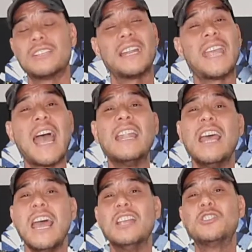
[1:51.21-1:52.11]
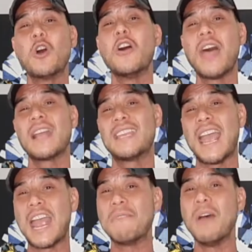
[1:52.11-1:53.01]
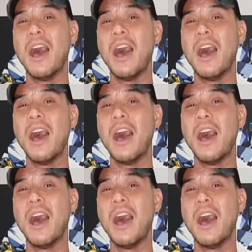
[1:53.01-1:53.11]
And again, enjoy that game